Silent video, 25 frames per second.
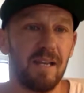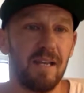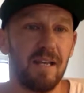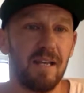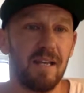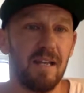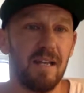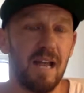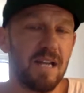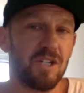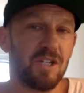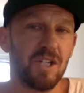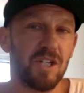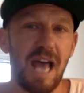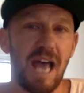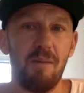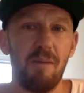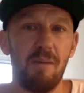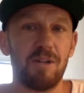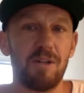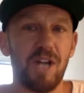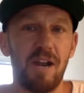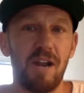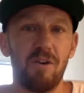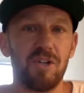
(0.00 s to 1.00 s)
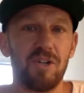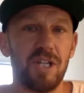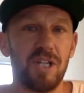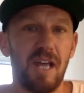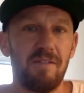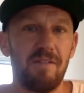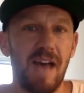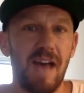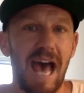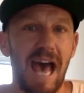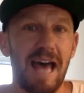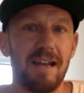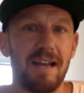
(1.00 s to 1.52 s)
it's just how much energy they've
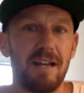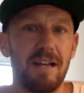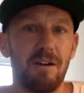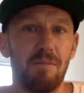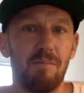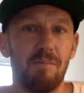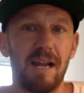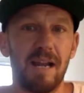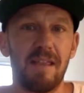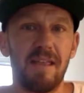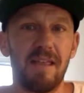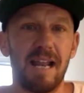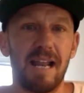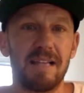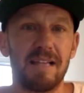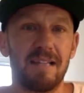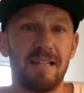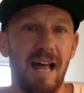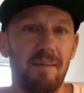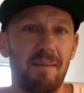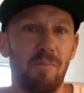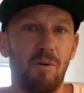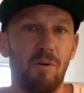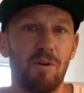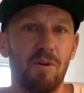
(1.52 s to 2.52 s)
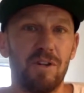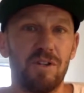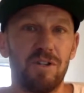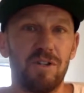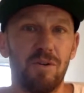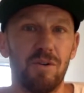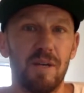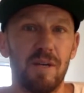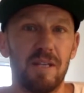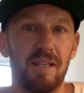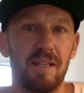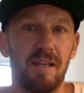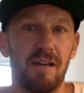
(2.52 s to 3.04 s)
had here. But I think it has a lot more to do
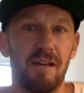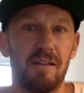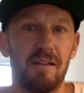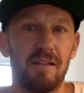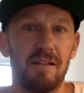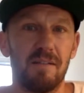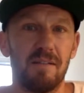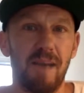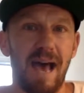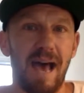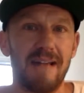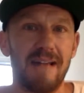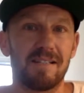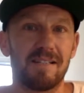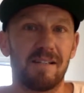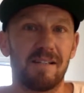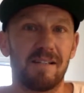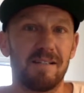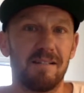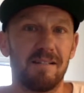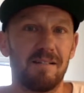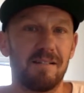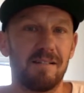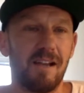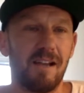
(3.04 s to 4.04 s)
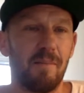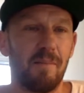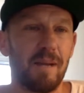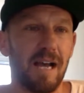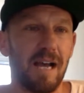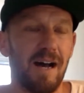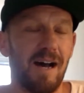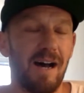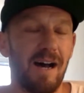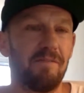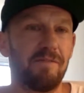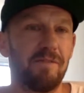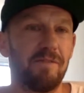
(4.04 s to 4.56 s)
with the the masks coming
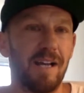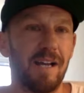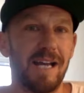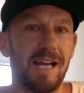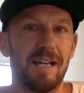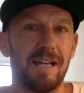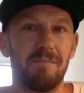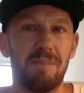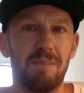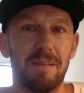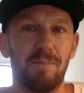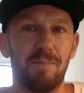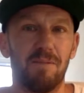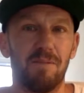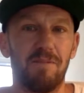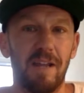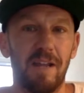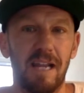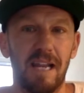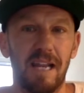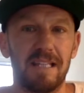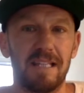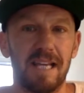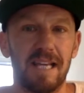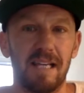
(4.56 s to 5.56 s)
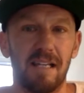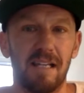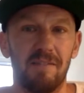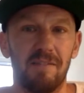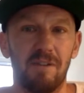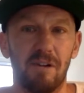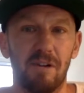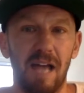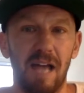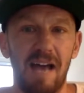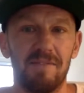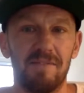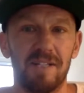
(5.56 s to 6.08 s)
off and people feeling like they can live
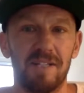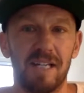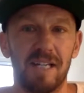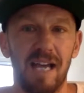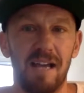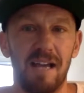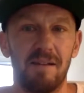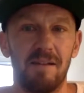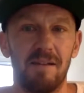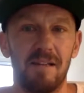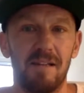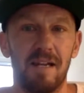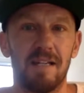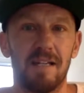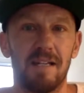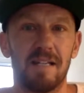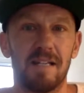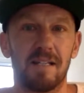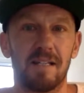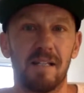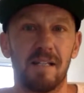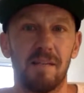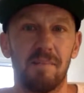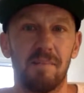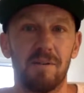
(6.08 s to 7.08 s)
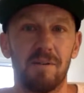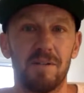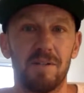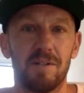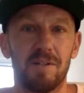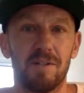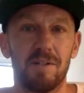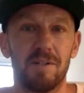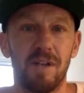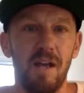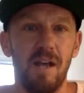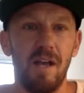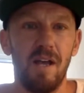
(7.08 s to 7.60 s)
their lives again than it does the Clippers.
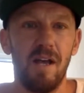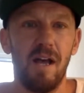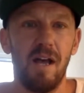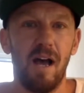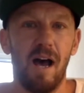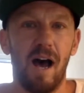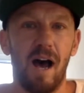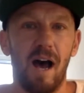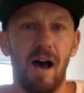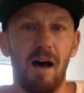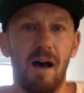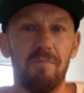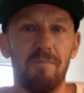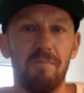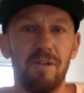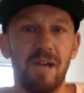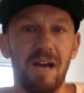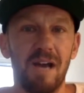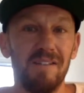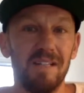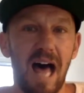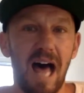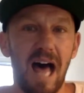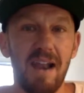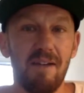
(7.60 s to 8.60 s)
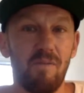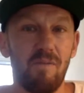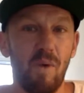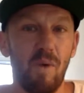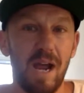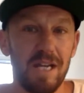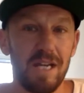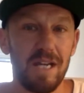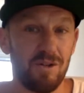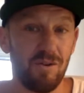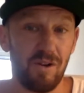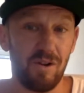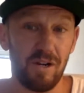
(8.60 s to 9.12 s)
Um, you have a lot of
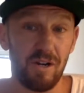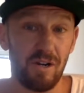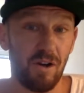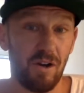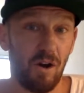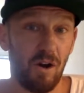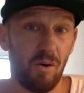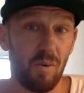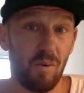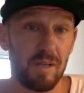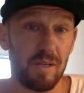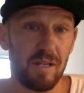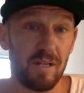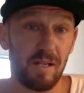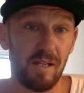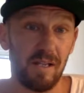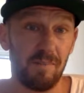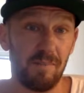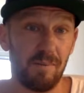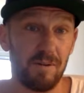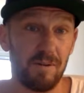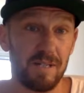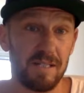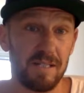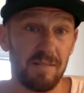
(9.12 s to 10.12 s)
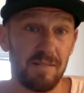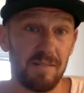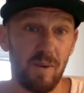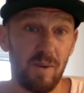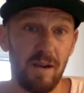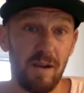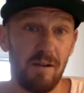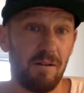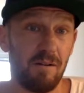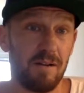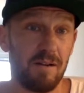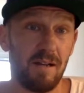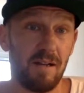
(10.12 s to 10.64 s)
ways you can go with the Clippers. It's
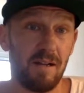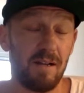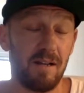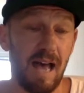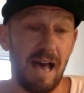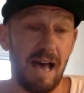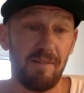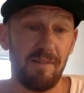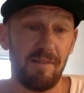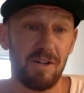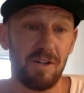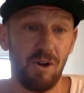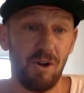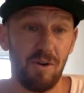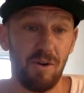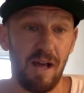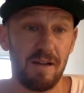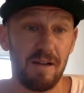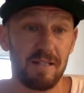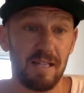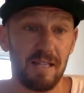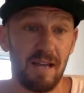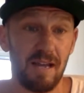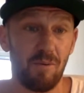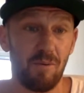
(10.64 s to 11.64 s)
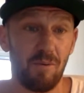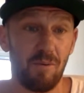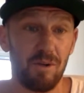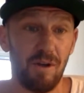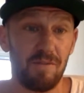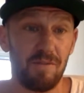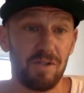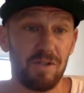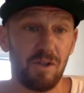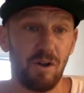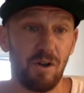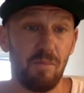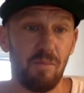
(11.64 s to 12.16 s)
weird to have a showdown slate where you have
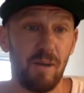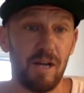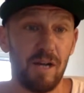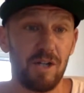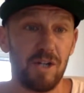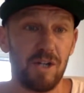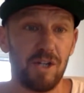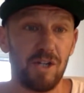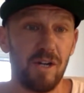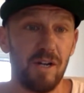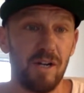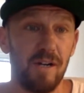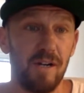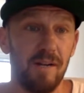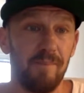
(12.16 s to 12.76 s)
so much.